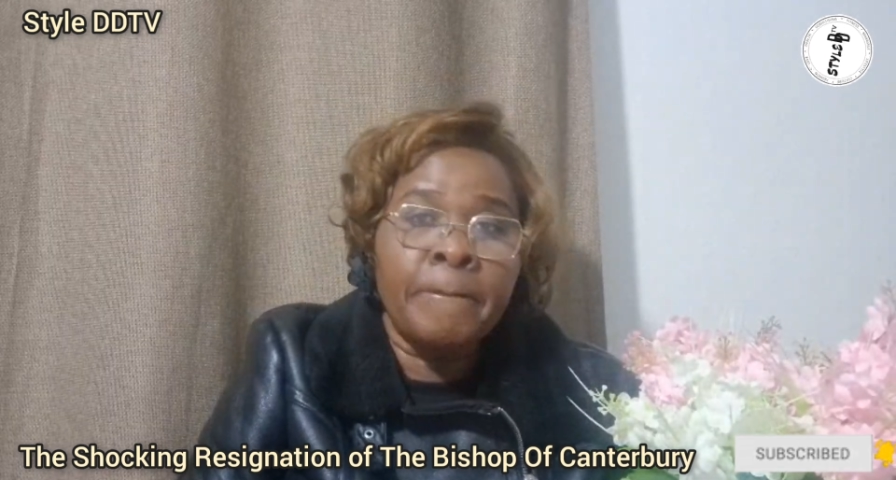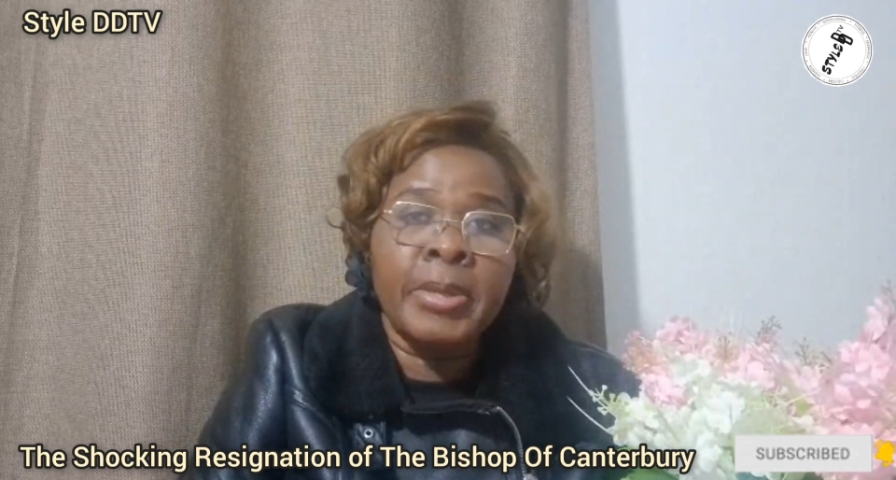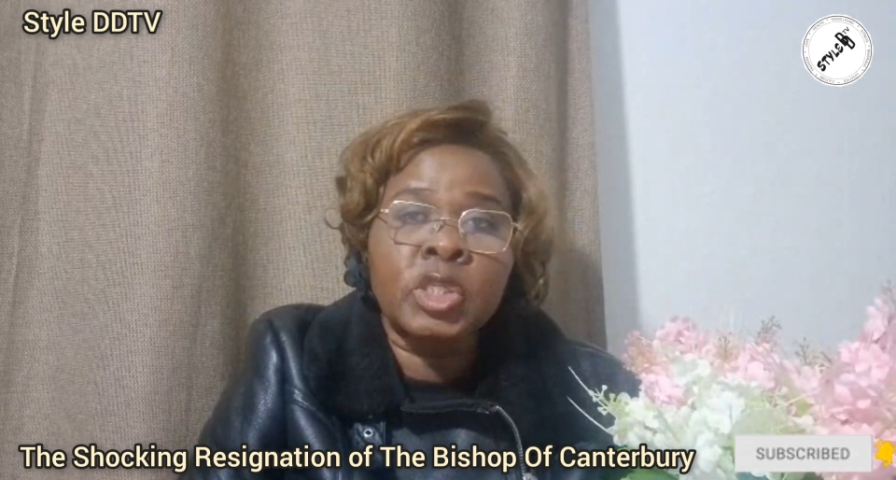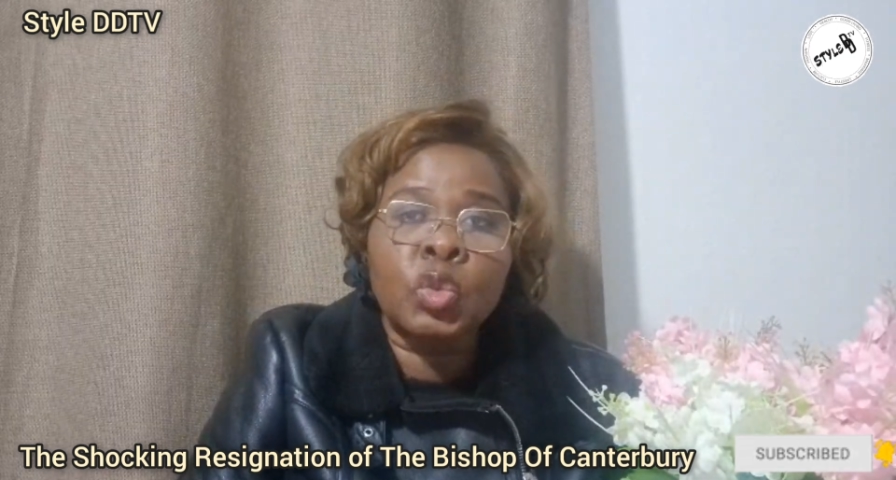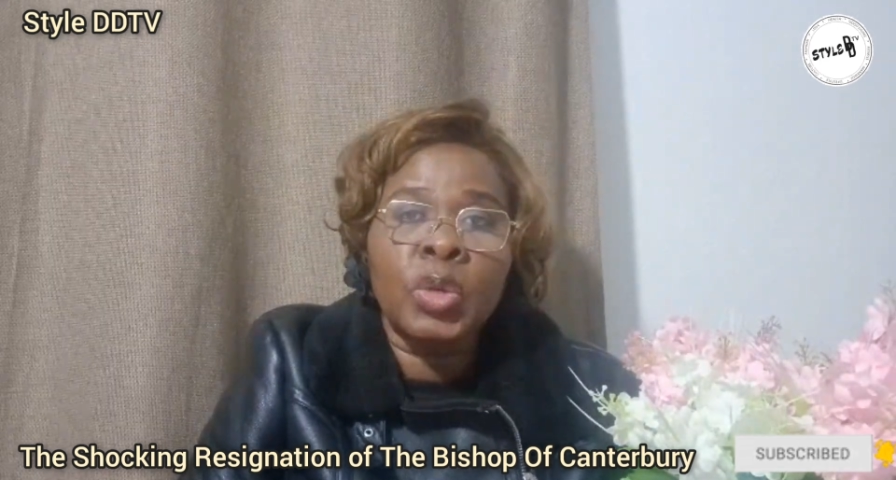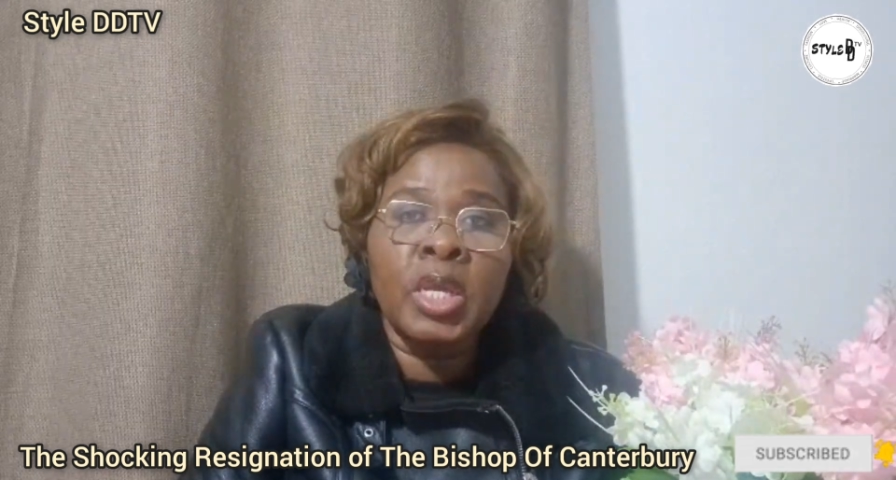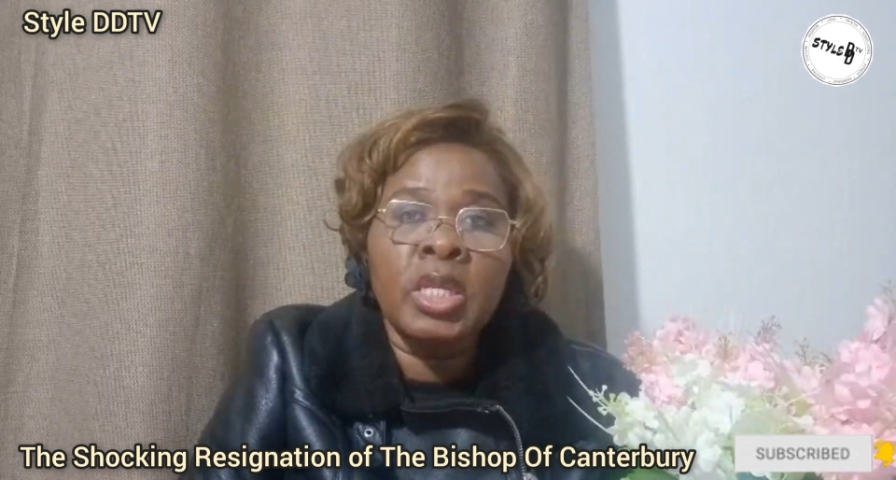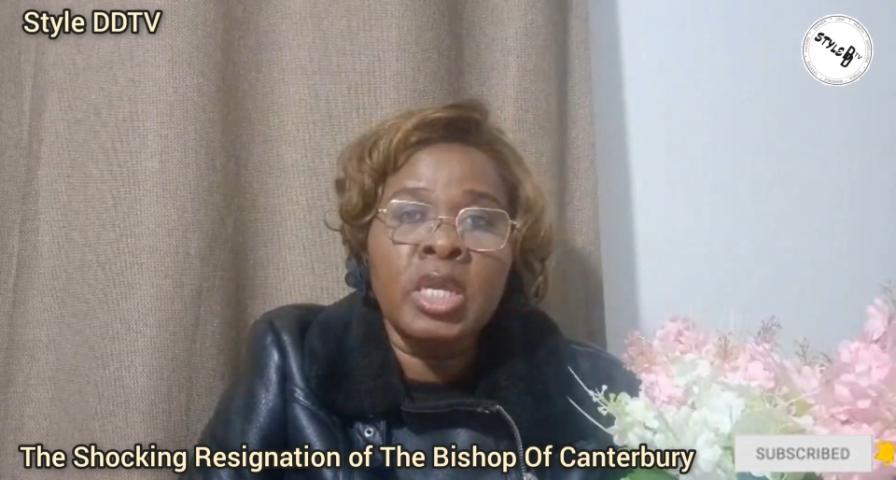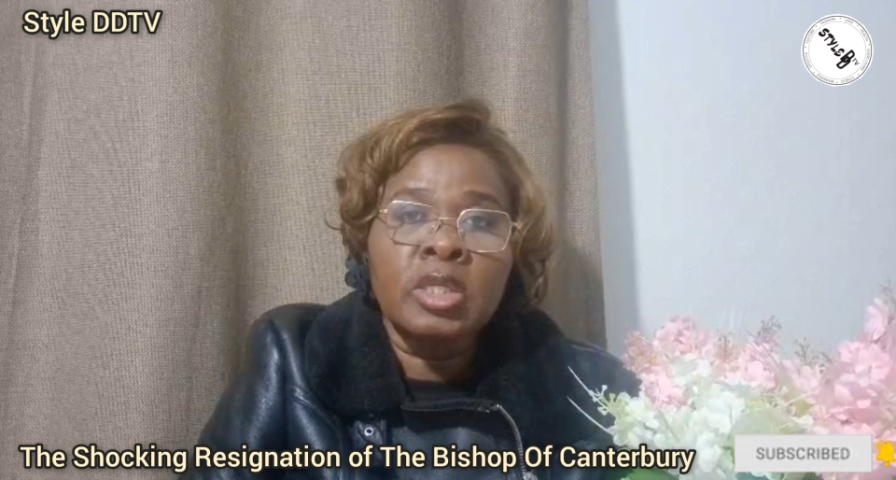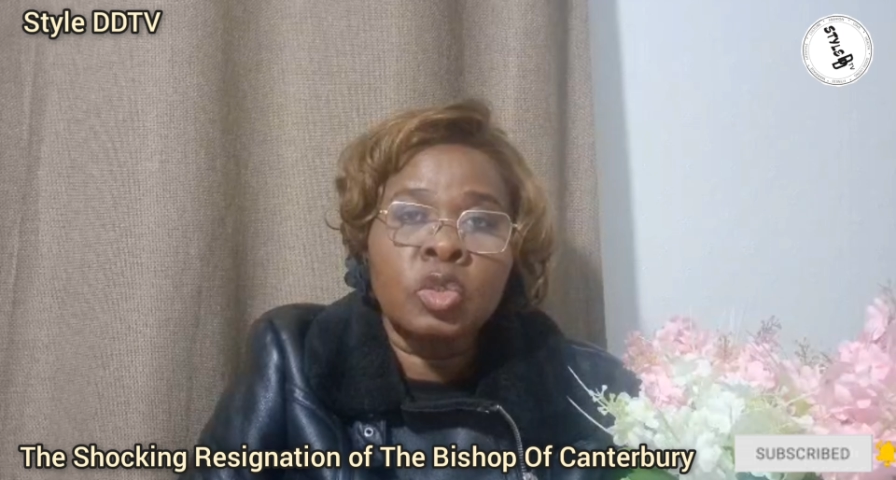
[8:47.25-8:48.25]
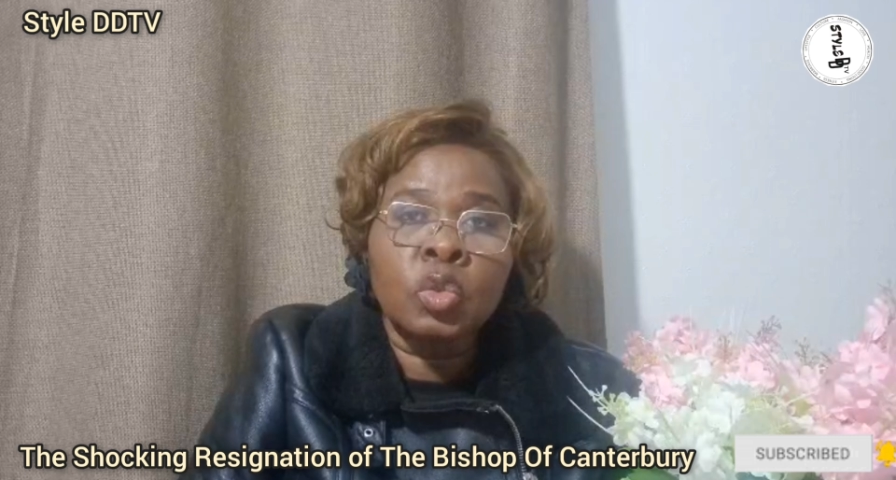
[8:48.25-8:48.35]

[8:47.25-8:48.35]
between